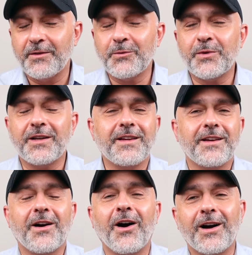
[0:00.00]

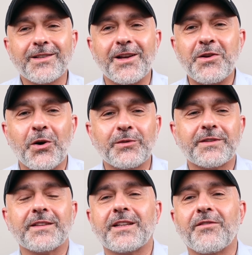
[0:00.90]
really odd notes
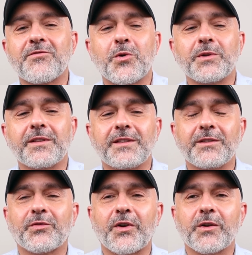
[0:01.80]
that they've thrown in
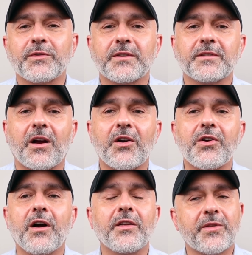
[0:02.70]
these fragrances are
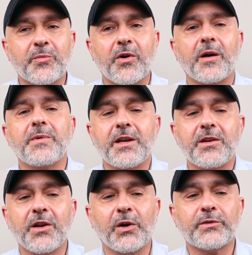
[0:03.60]
not the
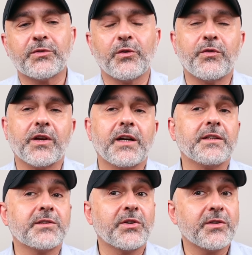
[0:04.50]
prominent notes, so if you're
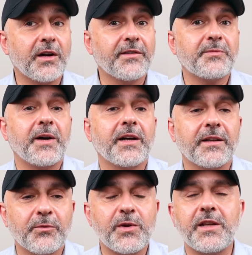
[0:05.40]
kind of turned off
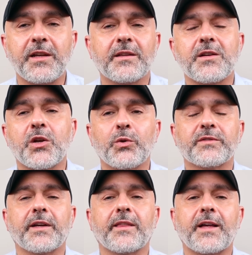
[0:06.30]
by reading the
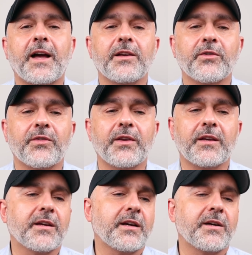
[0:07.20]
notes like that, you're
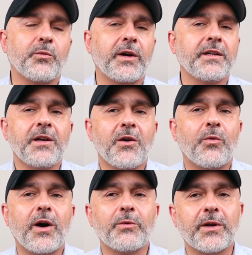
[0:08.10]
thinking, God,
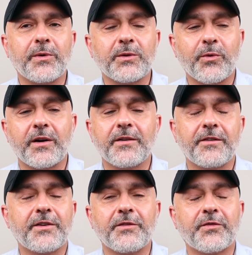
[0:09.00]
why would I want to wear
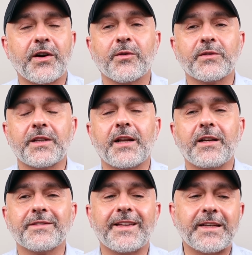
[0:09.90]
a fragrance that
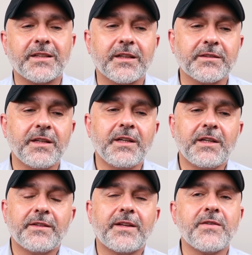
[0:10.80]
has latex?
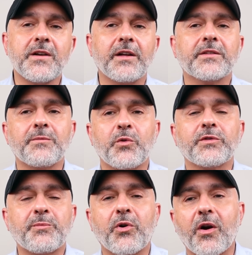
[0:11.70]
They're not the
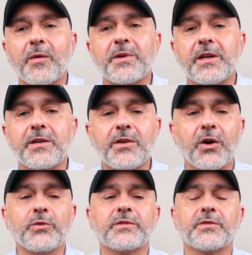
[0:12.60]
most prominent
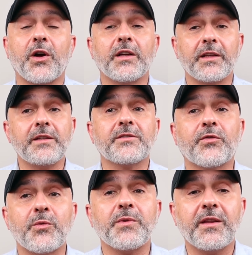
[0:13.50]
notes, at least
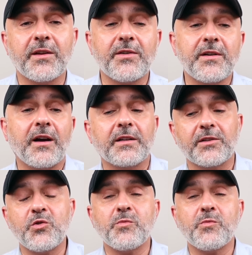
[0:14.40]
for me they're not. You